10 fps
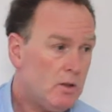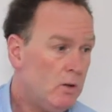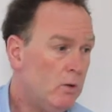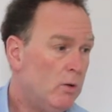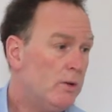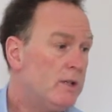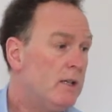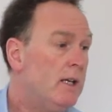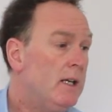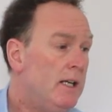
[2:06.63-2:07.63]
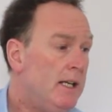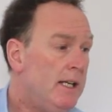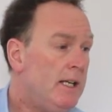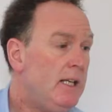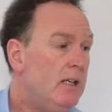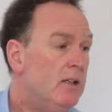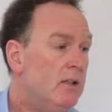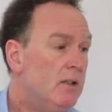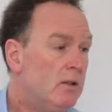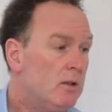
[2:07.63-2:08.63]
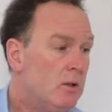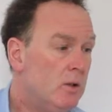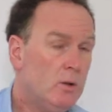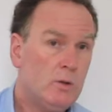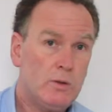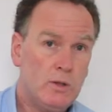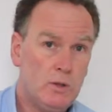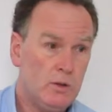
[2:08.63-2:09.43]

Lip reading: chord, E, chord,